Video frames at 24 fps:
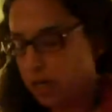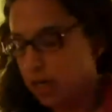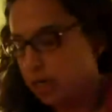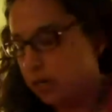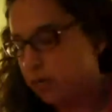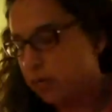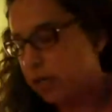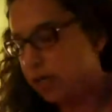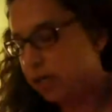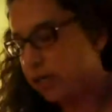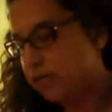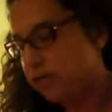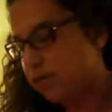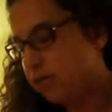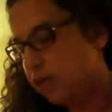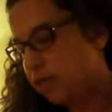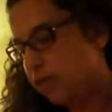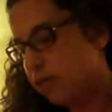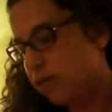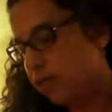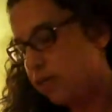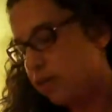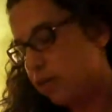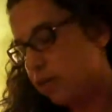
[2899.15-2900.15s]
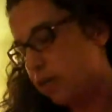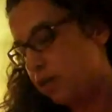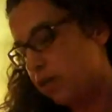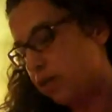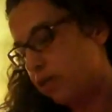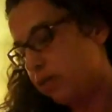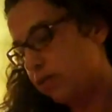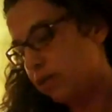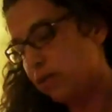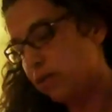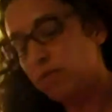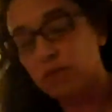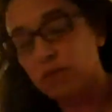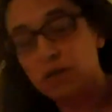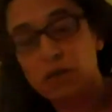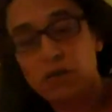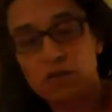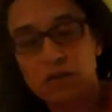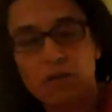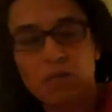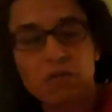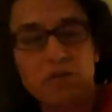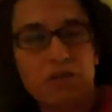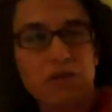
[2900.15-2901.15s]
They were like, it's either someone
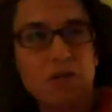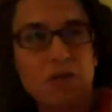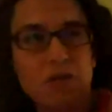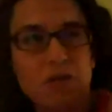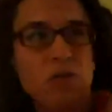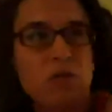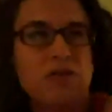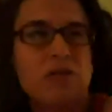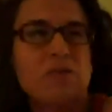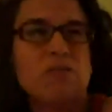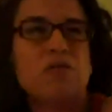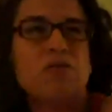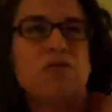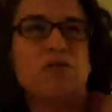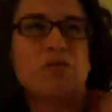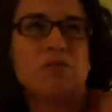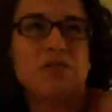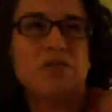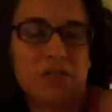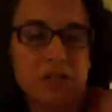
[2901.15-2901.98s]
from